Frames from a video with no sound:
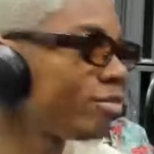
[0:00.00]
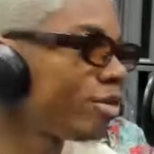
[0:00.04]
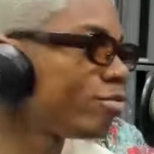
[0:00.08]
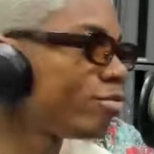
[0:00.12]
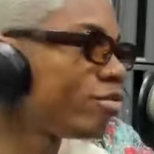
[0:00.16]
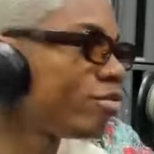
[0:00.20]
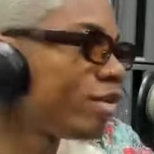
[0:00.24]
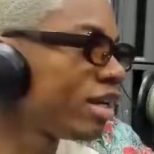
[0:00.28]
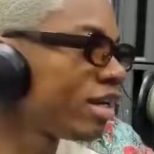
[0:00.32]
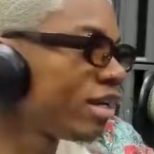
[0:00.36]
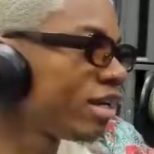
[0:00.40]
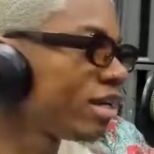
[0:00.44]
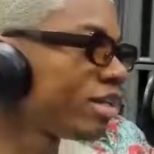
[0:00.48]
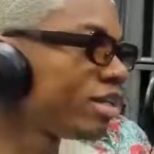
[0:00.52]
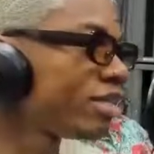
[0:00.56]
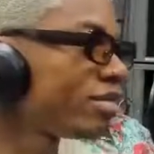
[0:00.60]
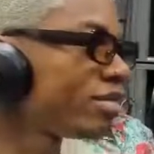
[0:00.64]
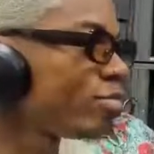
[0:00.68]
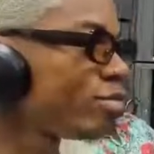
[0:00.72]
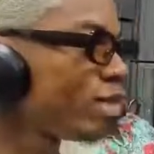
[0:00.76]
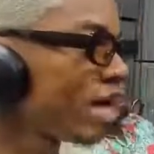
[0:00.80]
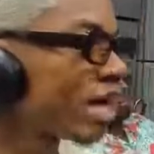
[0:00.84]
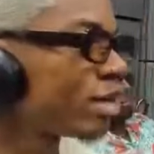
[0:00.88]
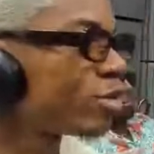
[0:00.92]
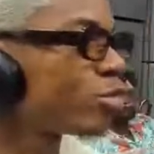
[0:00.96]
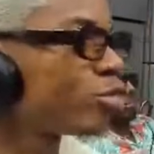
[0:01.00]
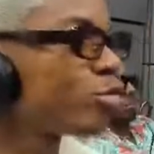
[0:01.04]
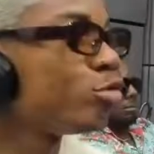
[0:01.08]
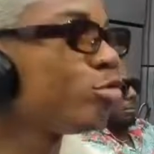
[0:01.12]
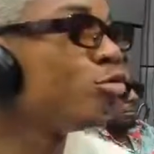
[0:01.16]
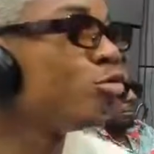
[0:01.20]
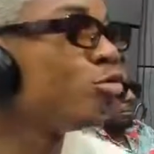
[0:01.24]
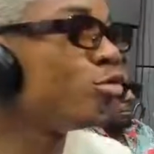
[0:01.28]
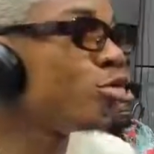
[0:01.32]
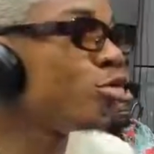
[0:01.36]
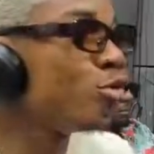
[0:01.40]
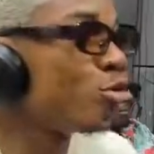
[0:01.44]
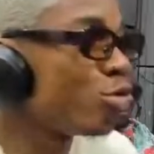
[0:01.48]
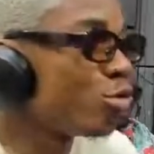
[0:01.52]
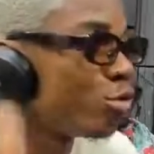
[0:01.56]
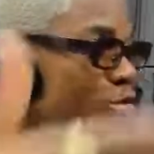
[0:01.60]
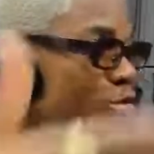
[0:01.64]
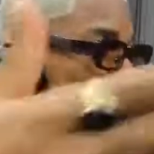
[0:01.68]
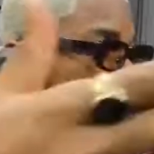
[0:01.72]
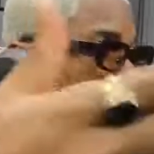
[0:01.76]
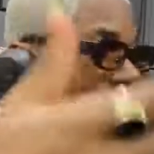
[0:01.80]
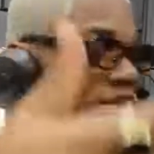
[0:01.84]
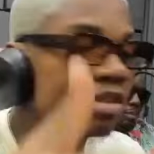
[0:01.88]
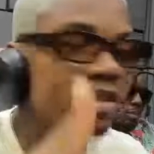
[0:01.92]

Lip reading: when we were kids. We had to grow.